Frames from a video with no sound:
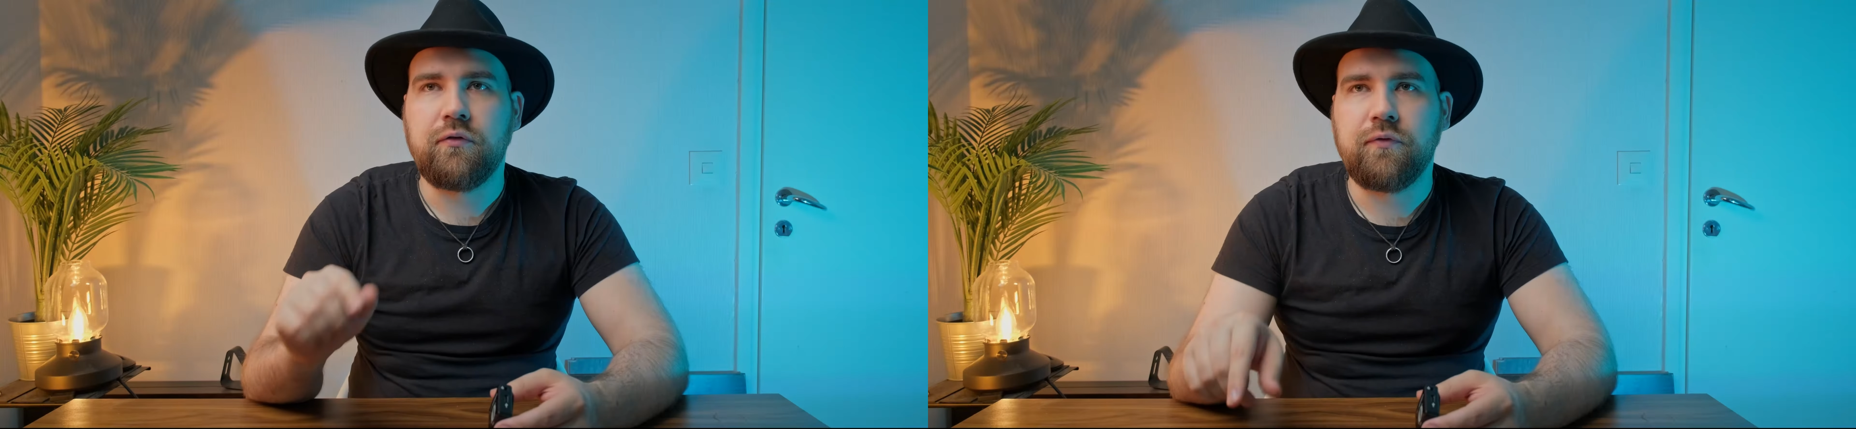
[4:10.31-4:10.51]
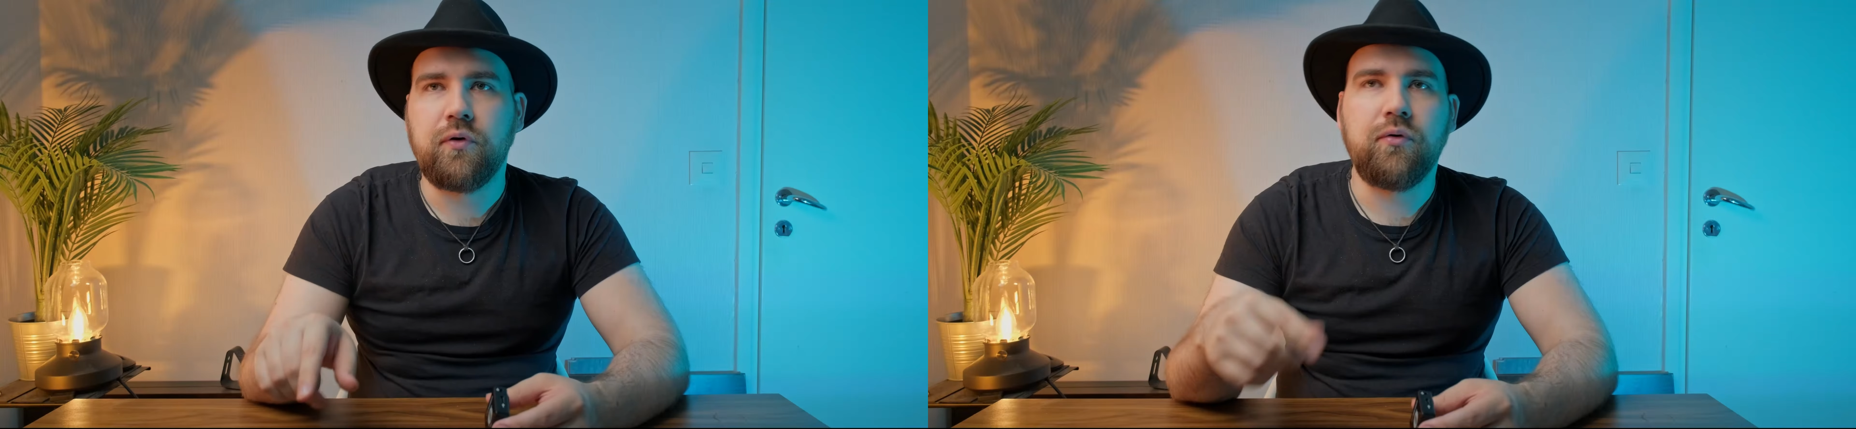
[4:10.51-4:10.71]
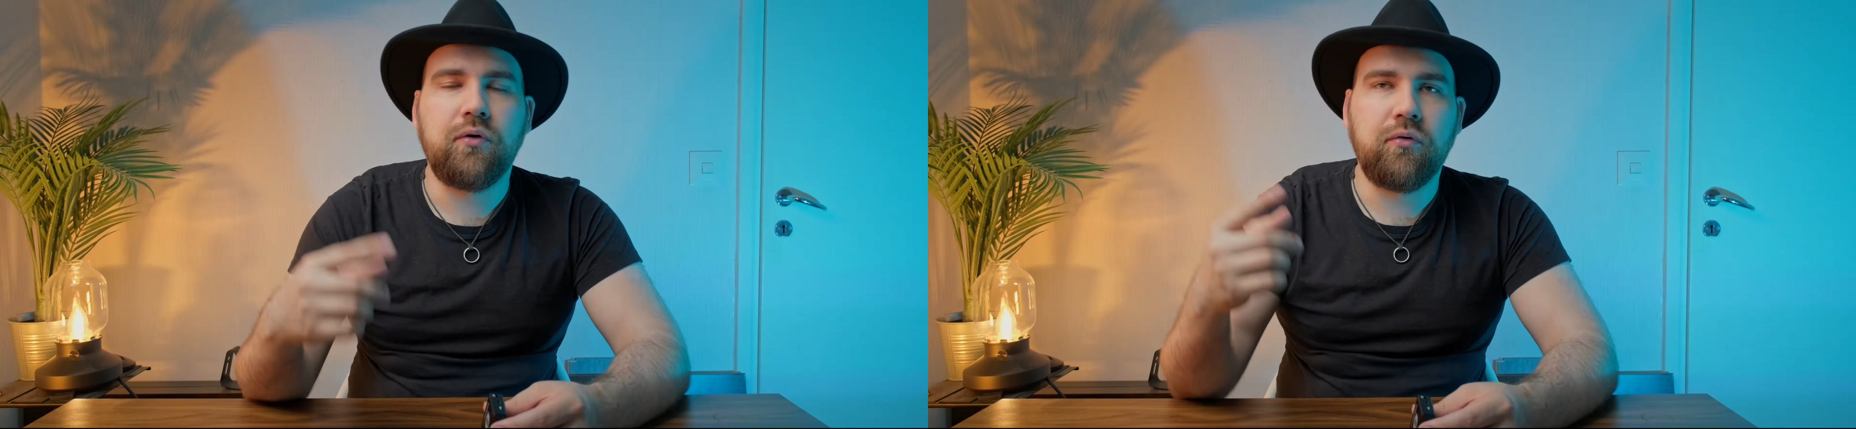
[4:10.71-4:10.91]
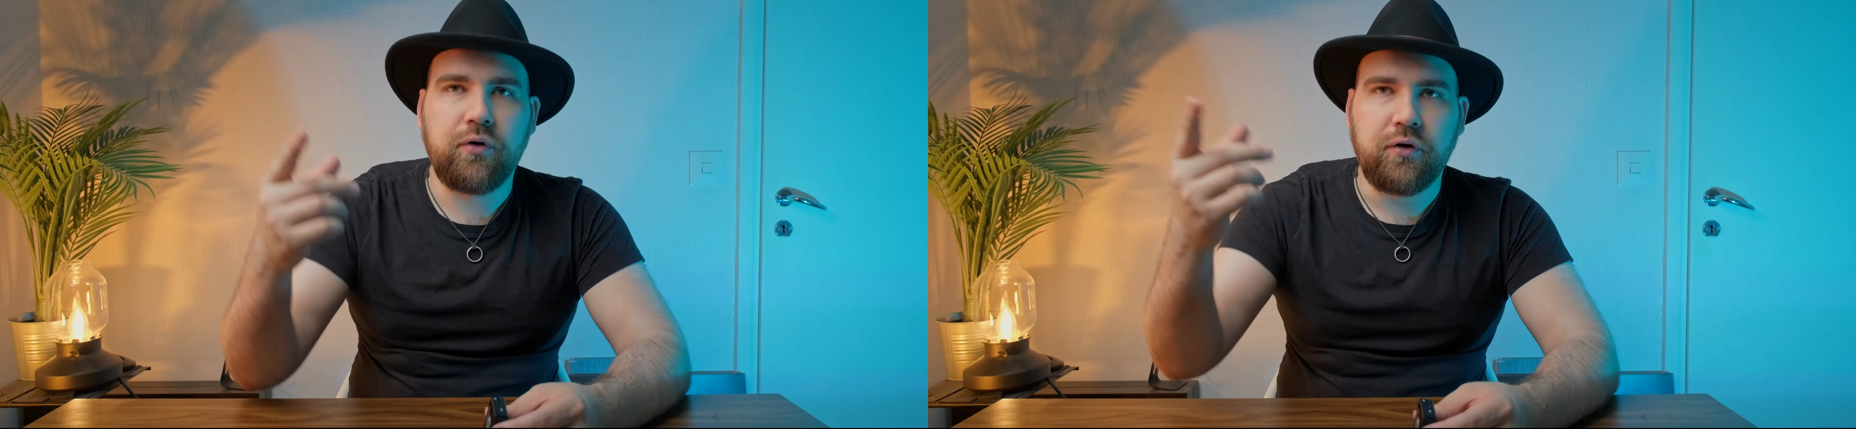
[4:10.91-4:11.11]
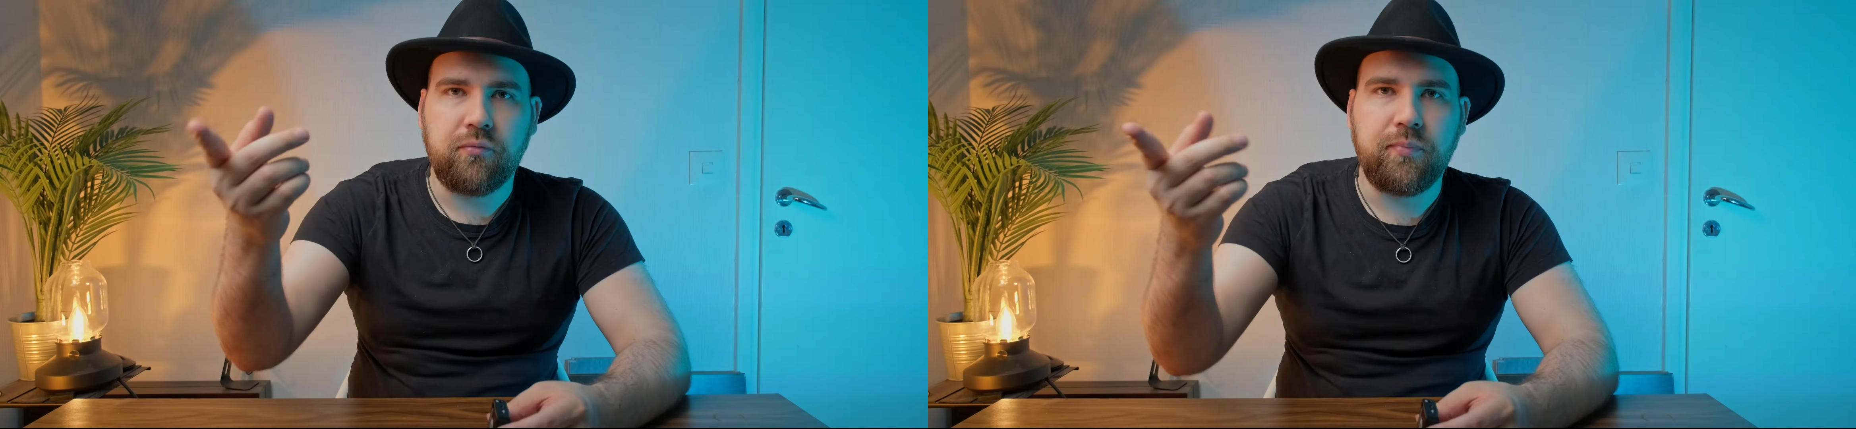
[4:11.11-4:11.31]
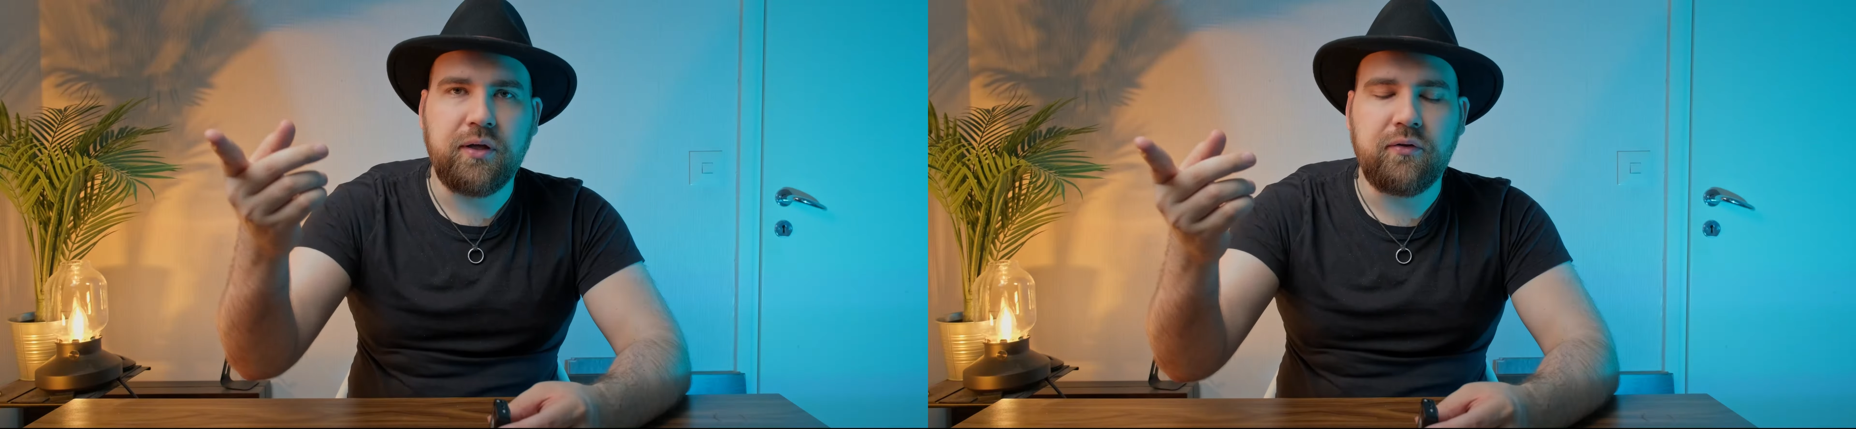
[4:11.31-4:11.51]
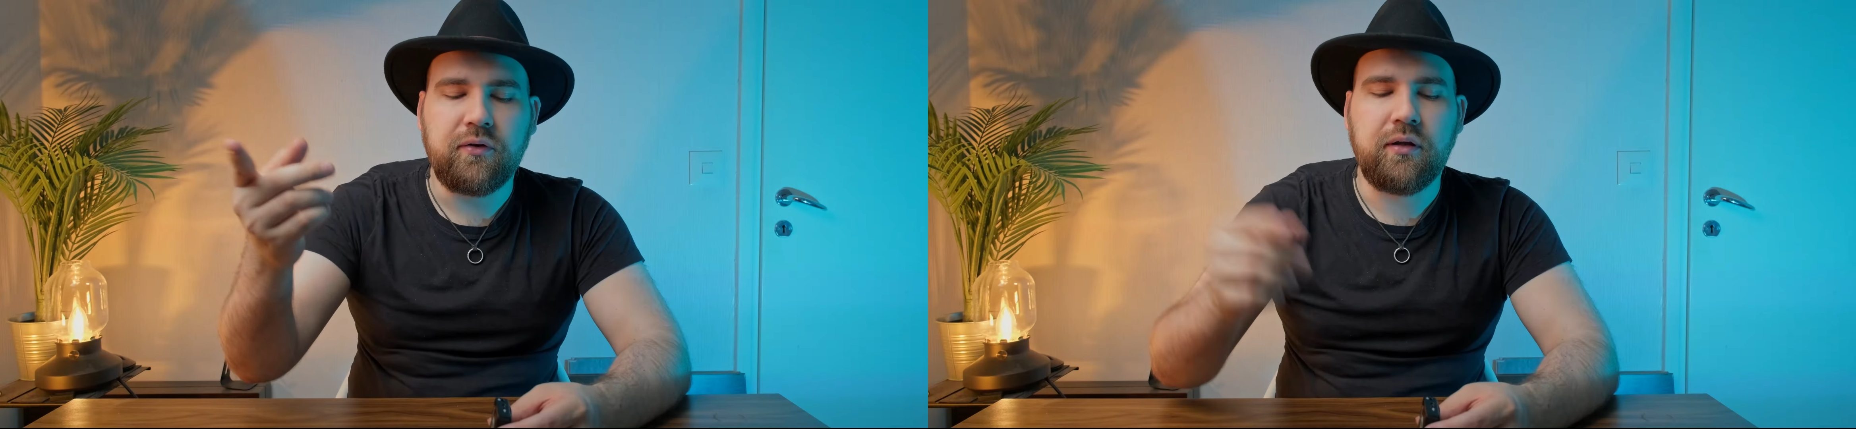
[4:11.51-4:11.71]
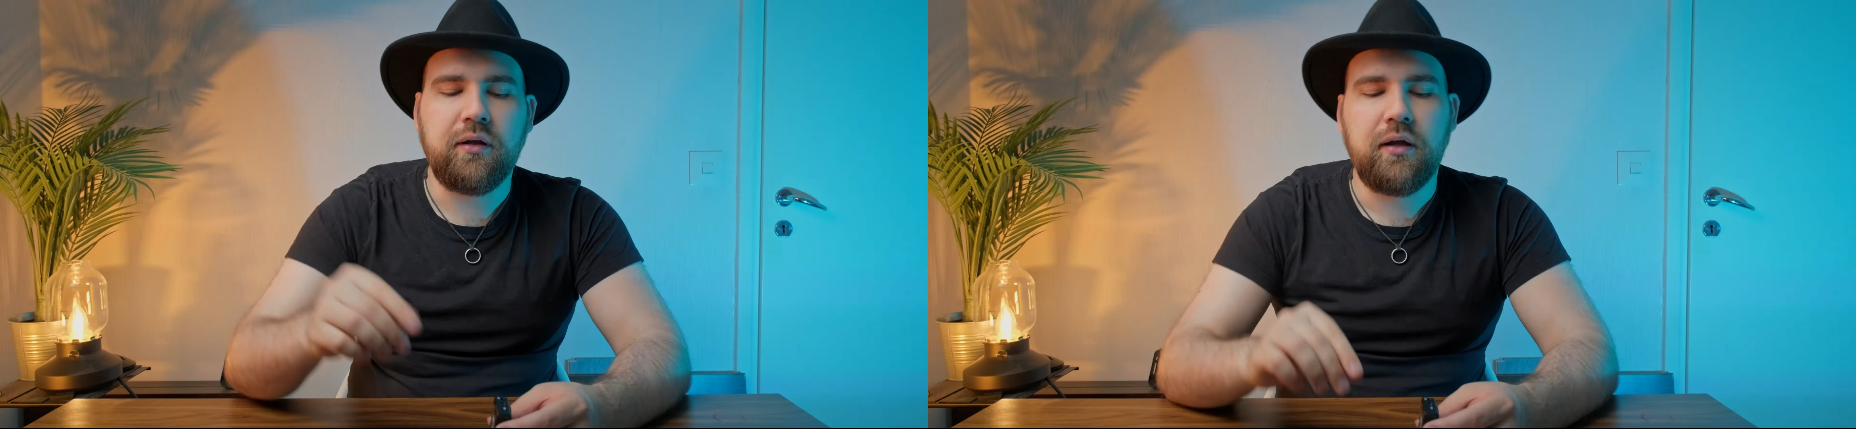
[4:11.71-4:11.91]
phone or your
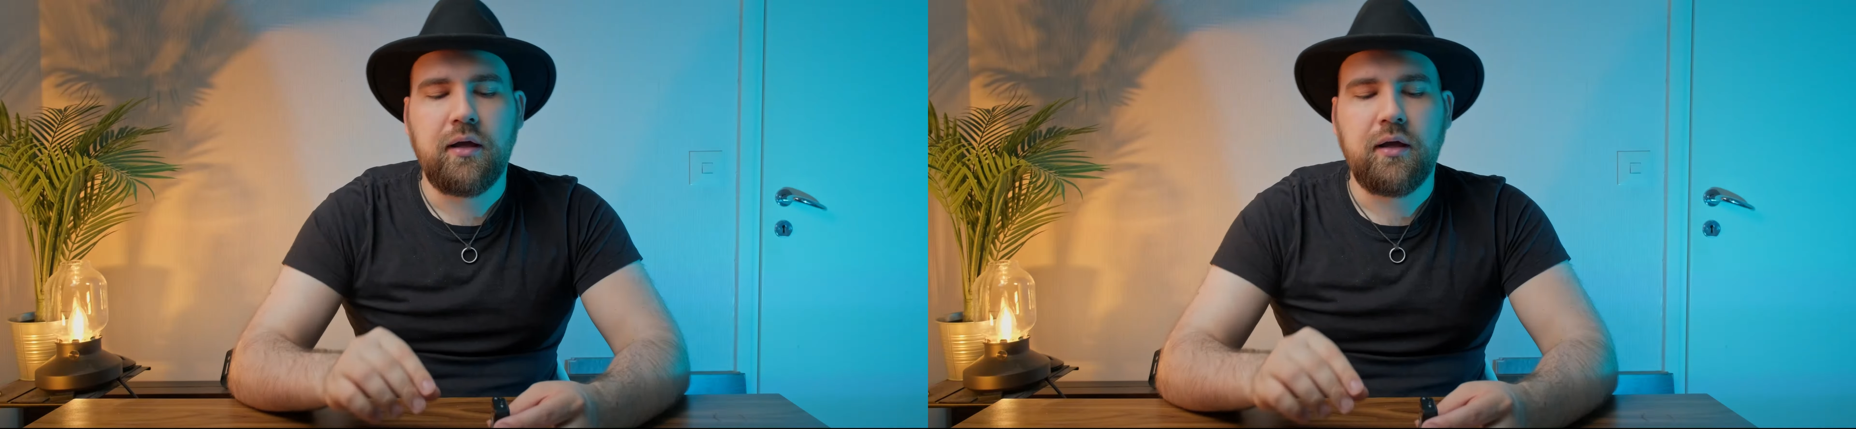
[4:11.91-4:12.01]
PC.